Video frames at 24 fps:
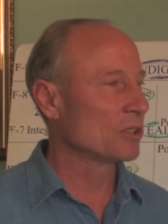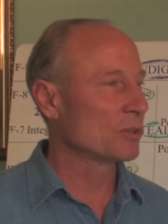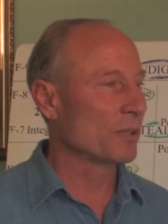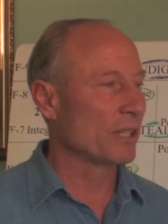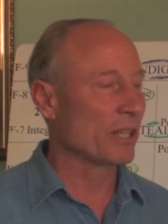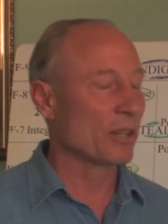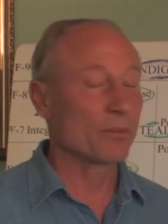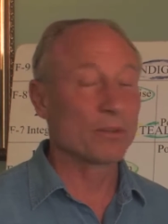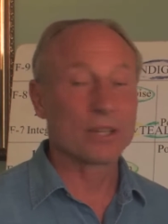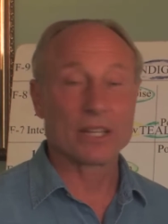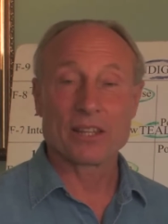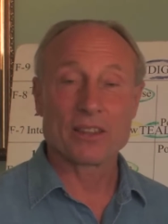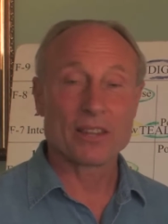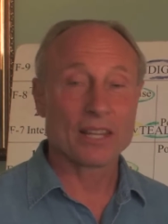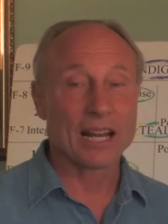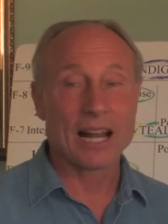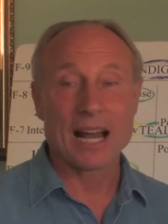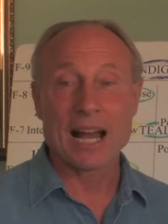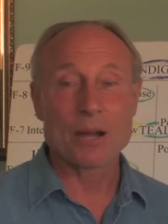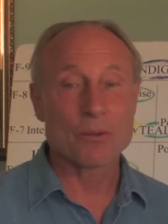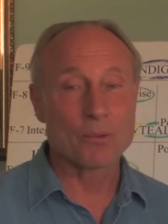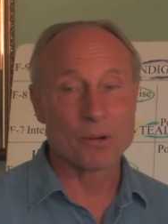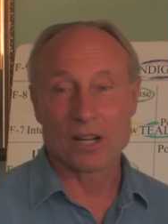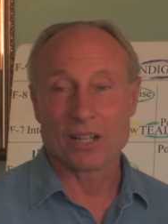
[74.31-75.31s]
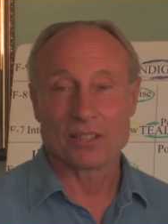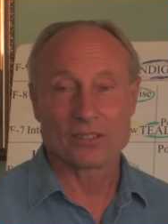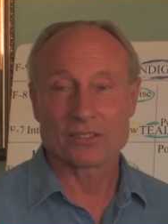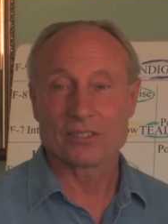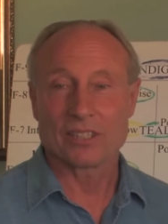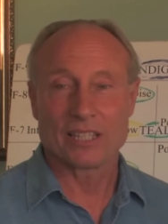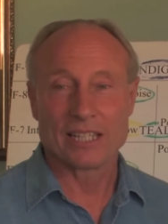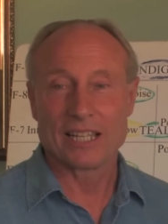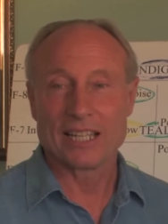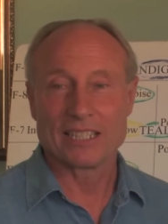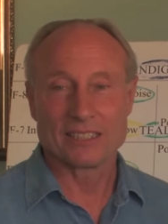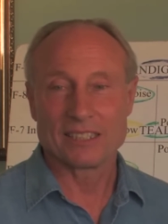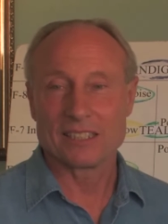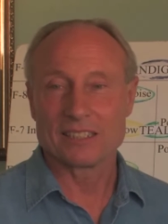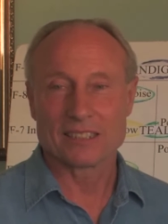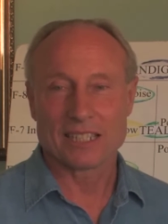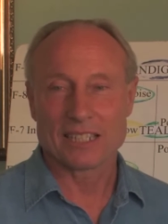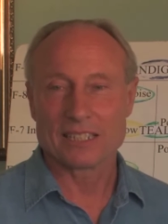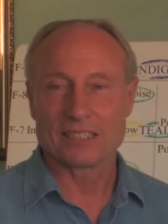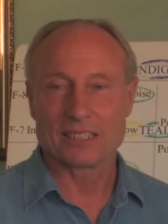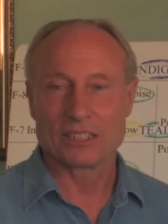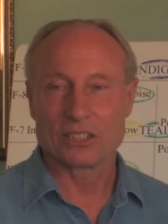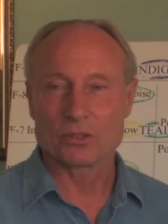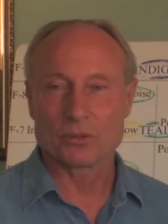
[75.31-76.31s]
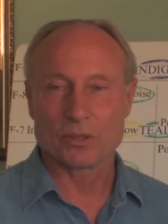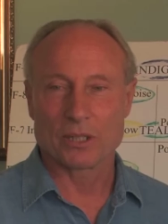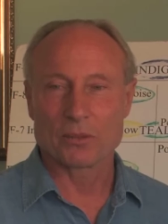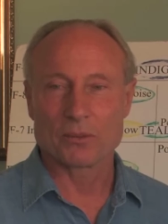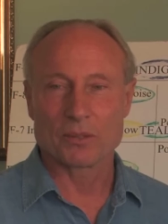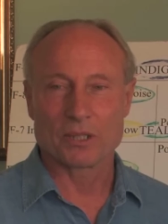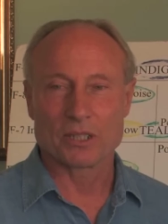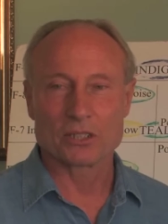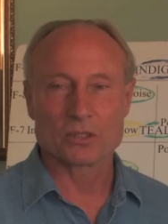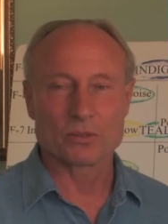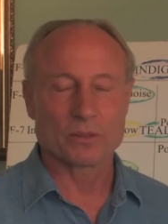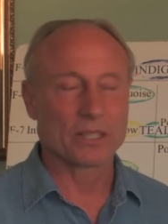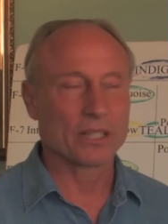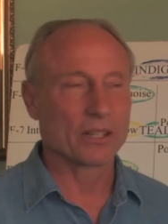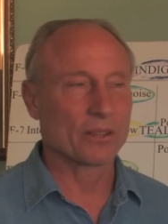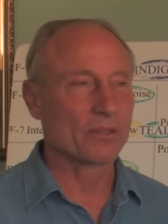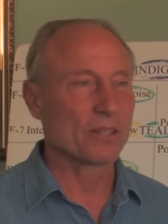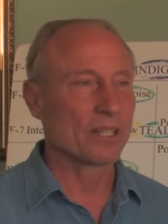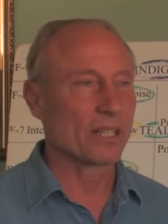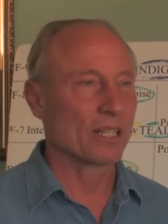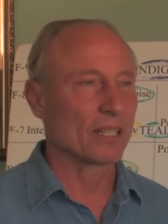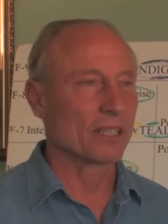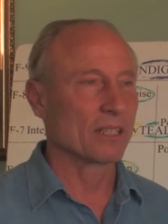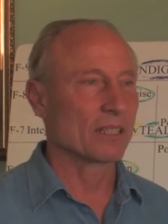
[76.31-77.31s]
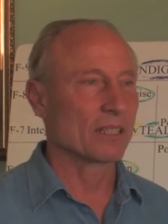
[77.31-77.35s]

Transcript: 23 than I was at 18, 19, 21, and 23.